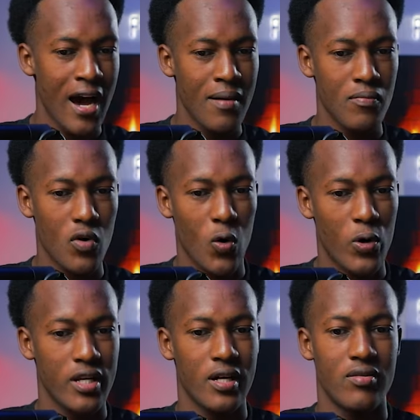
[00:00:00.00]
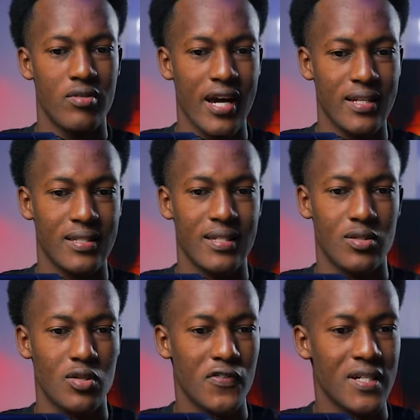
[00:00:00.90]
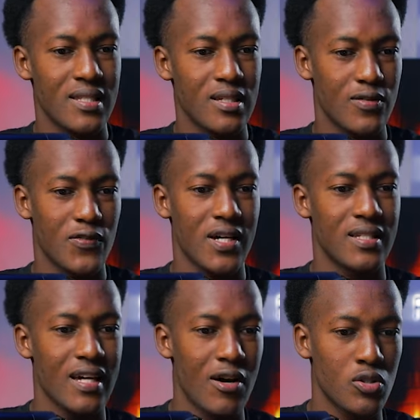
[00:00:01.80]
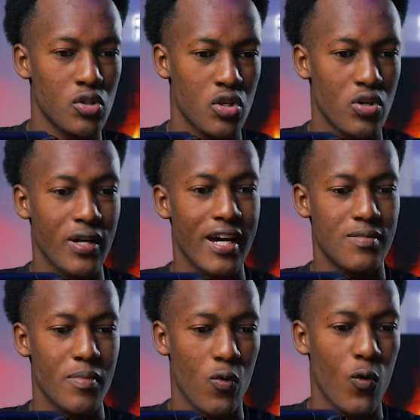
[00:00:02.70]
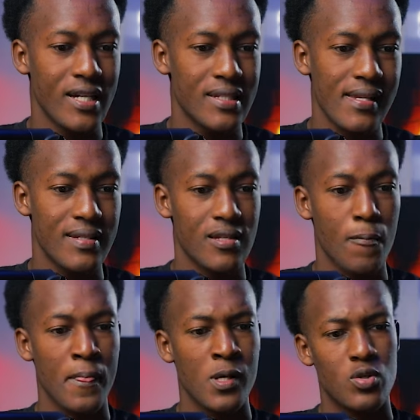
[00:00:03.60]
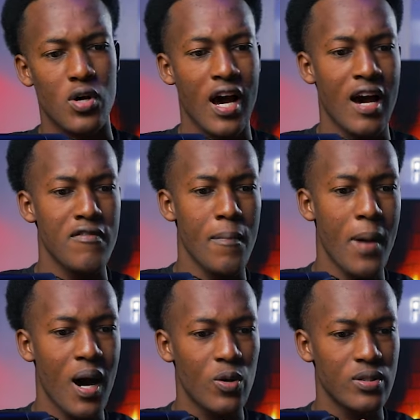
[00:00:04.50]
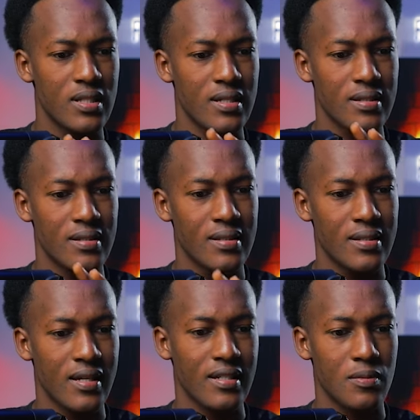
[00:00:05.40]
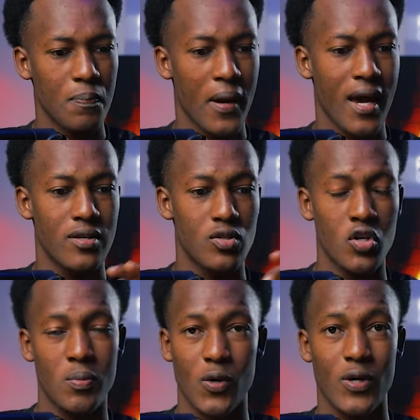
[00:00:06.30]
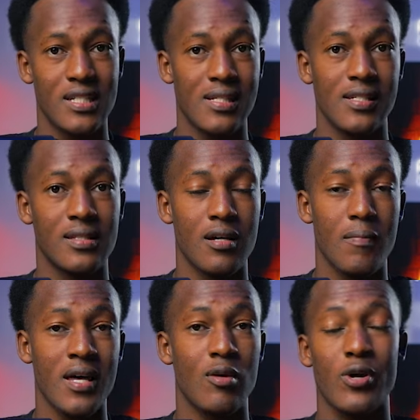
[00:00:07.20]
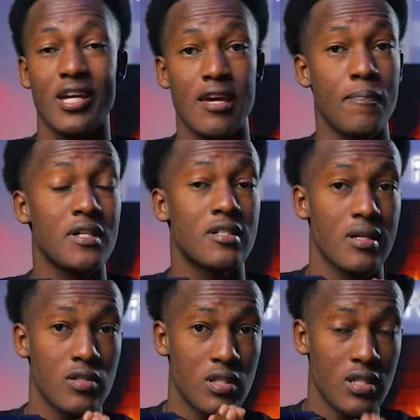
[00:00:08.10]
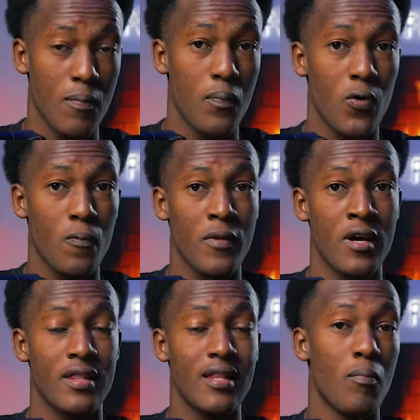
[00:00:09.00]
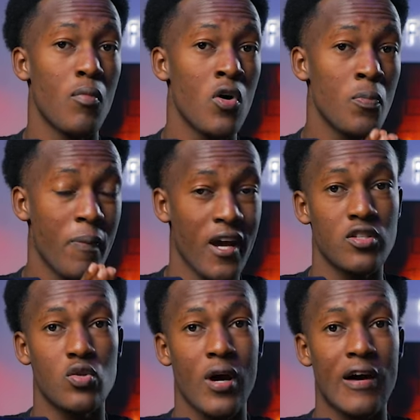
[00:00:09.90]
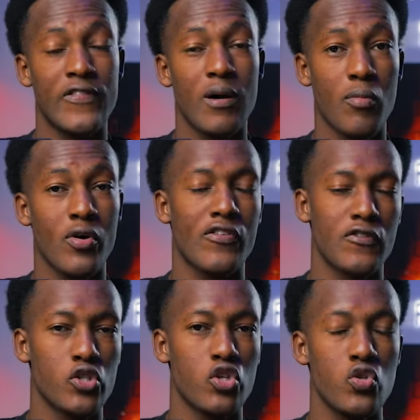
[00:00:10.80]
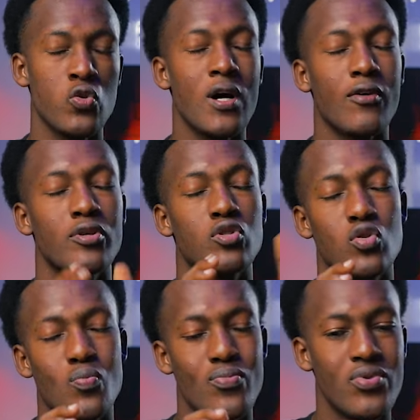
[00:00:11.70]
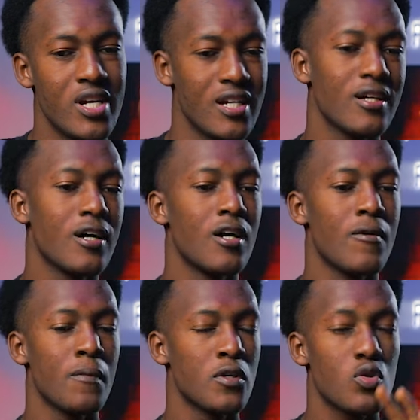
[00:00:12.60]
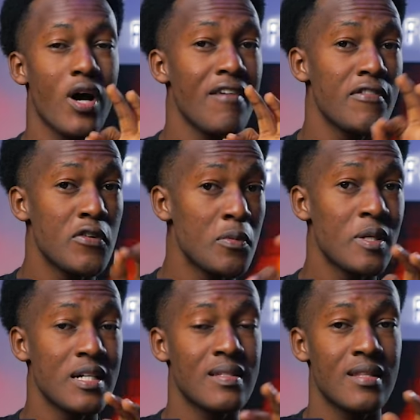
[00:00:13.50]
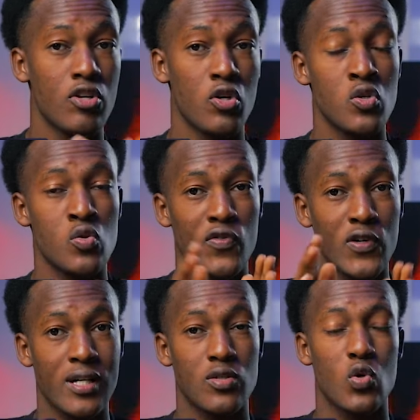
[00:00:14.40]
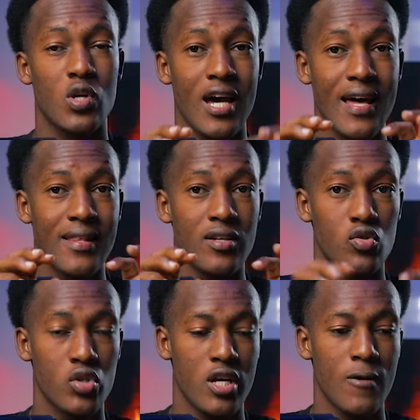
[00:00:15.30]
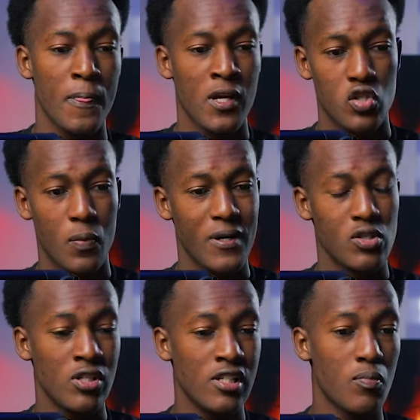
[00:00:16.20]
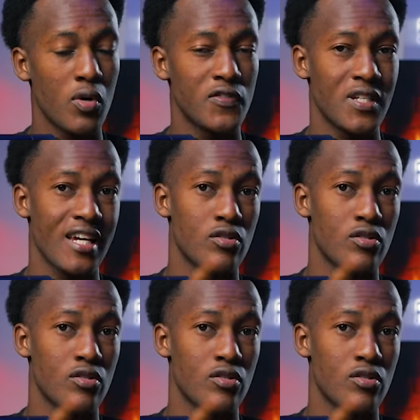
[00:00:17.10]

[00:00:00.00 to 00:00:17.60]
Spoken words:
I'm on right here. So first things first, I want to show you guys my watch list. So I have about 6 pairs on my watch list. By the way, keep it simple. The more pairs you have, the more confusion you are going to bring. So have a few pairs that you're going to focus on and then trade. So personally, more often